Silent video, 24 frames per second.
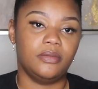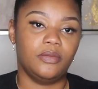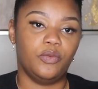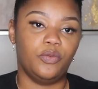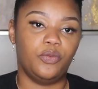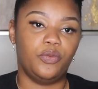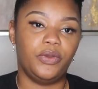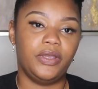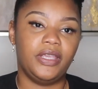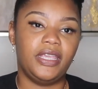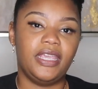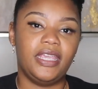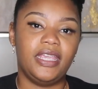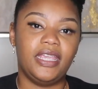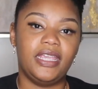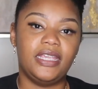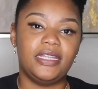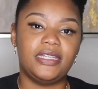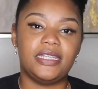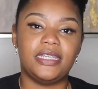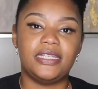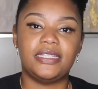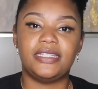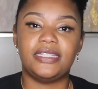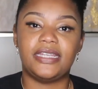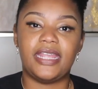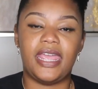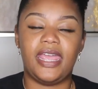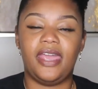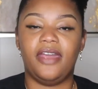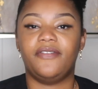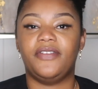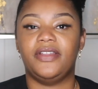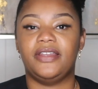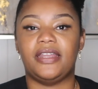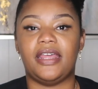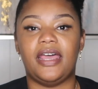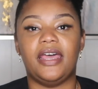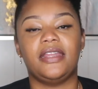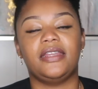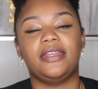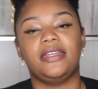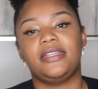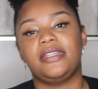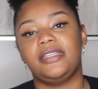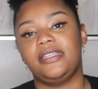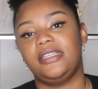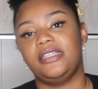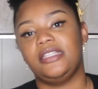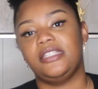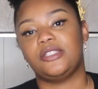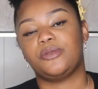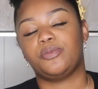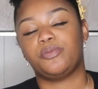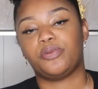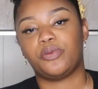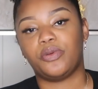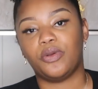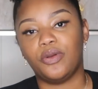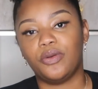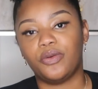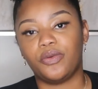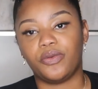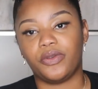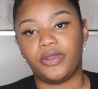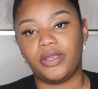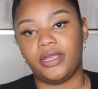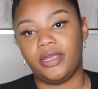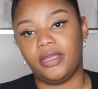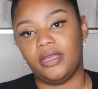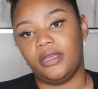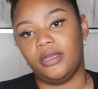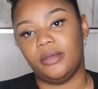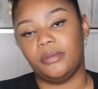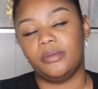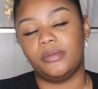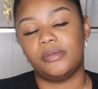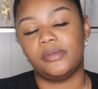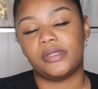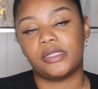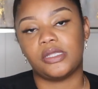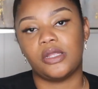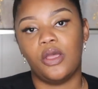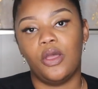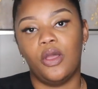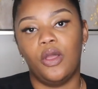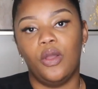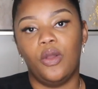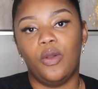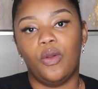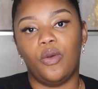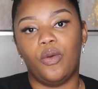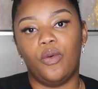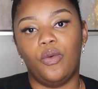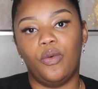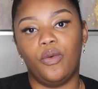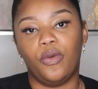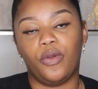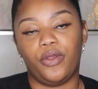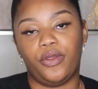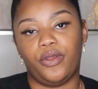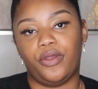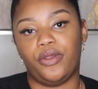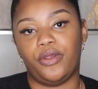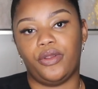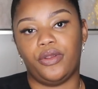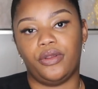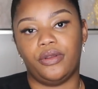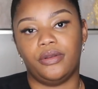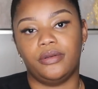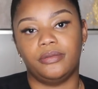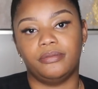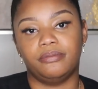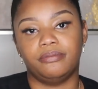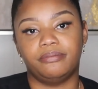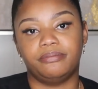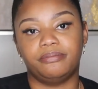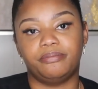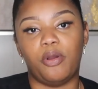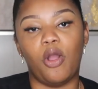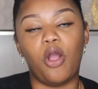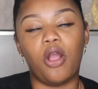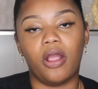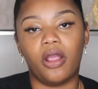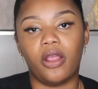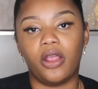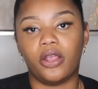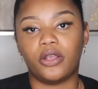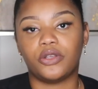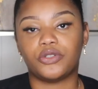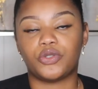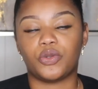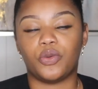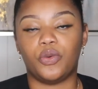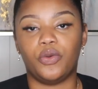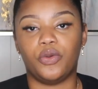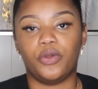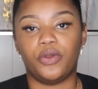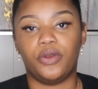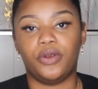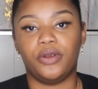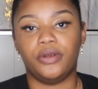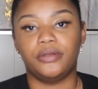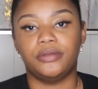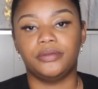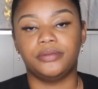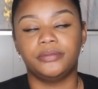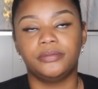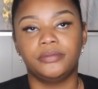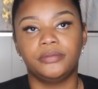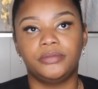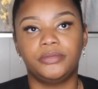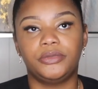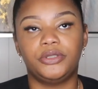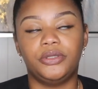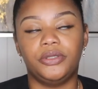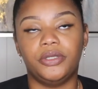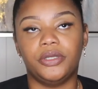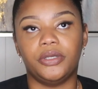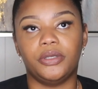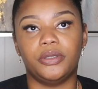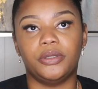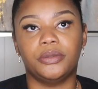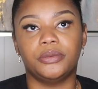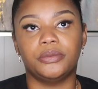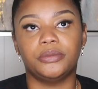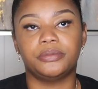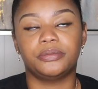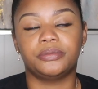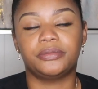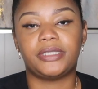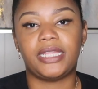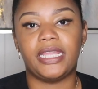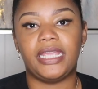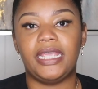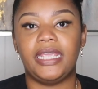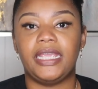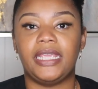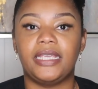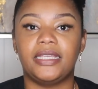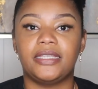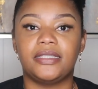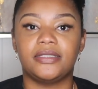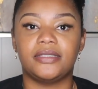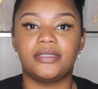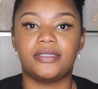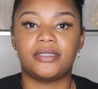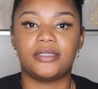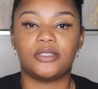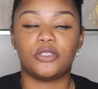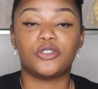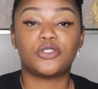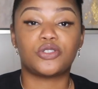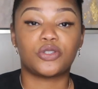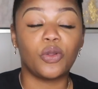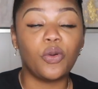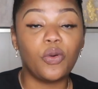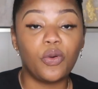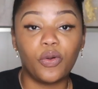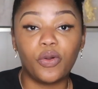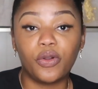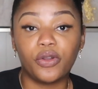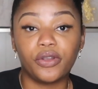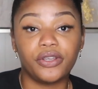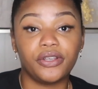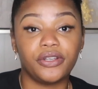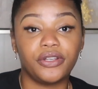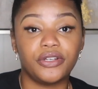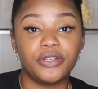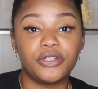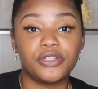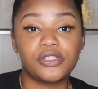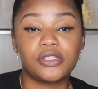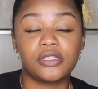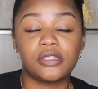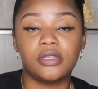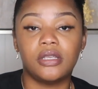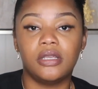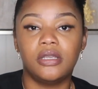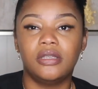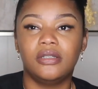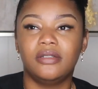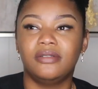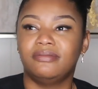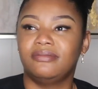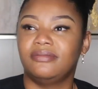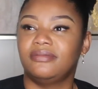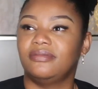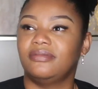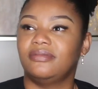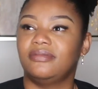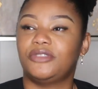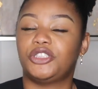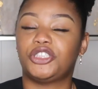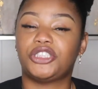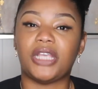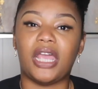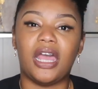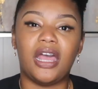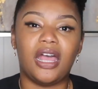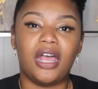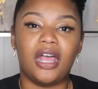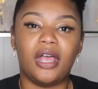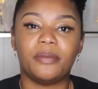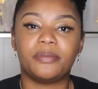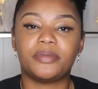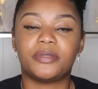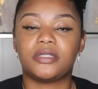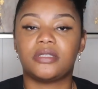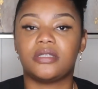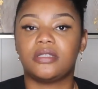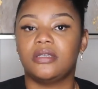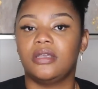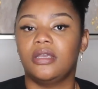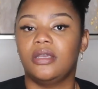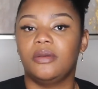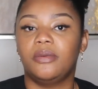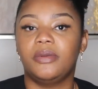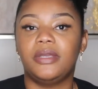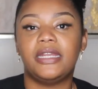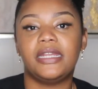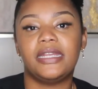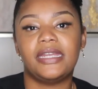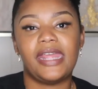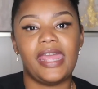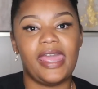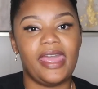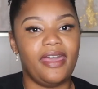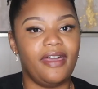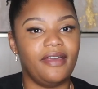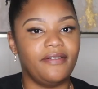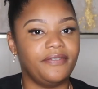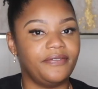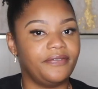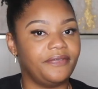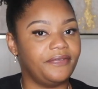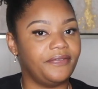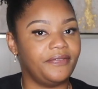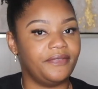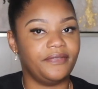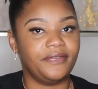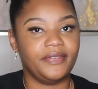We didn't have a lot of these programs or parks or, you know, things, stores, shops. We didn't have